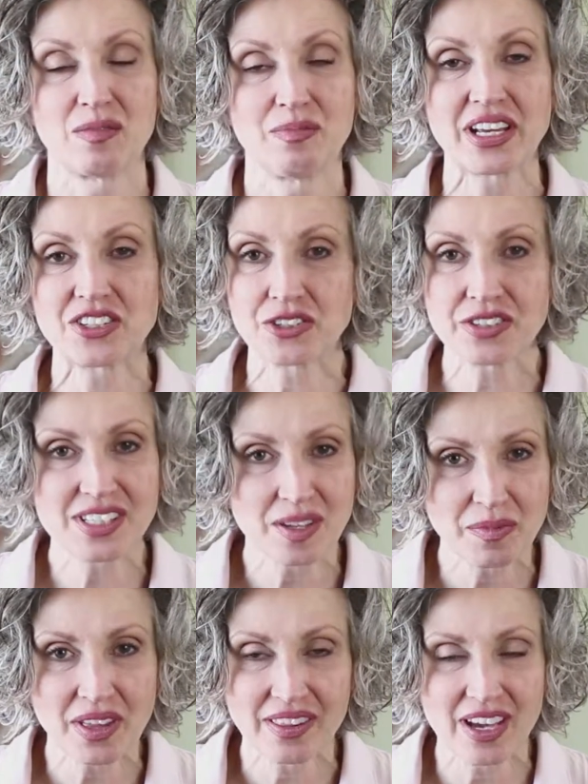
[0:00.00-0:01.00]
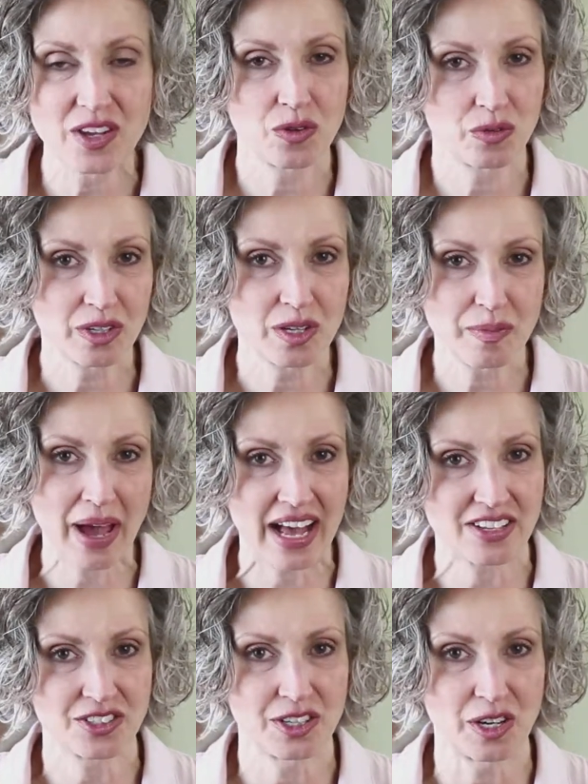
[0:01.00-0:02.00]
and make sure it's something that you're really
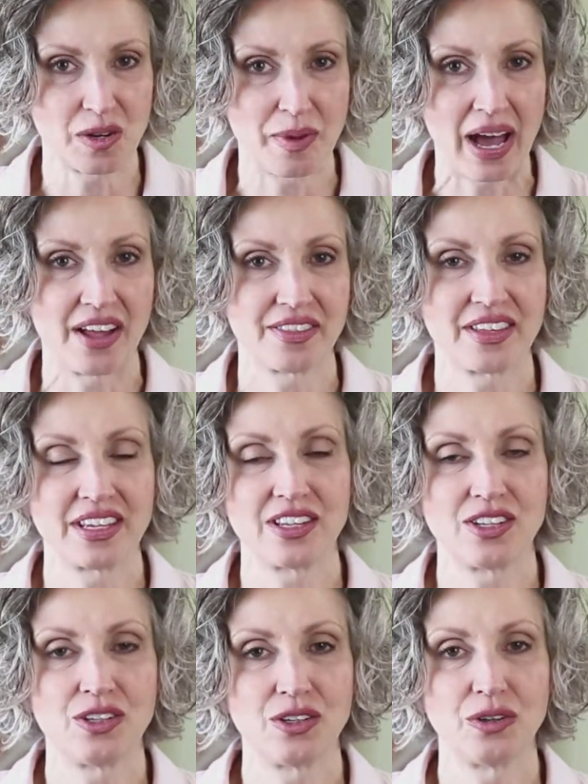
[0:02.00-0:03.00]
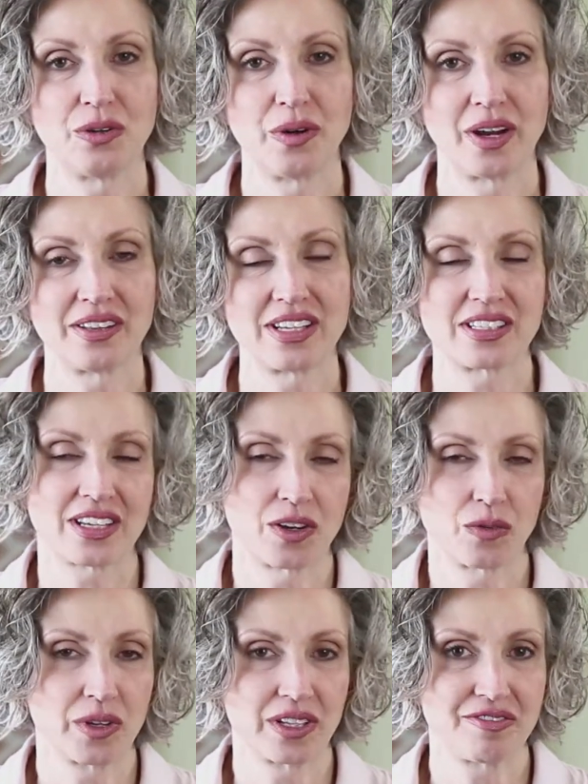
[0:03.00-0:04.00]
passionate about, that's going to
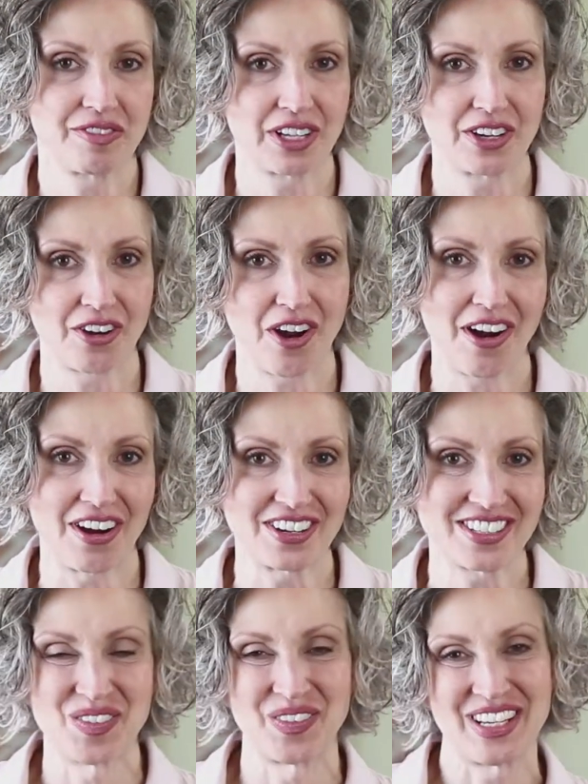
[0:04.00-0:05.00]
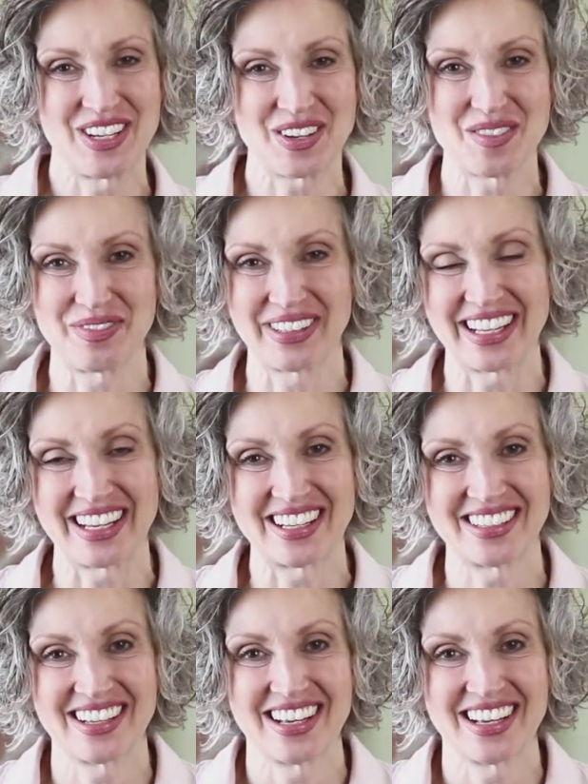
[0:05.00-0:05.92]
really fill your heart when you complete it.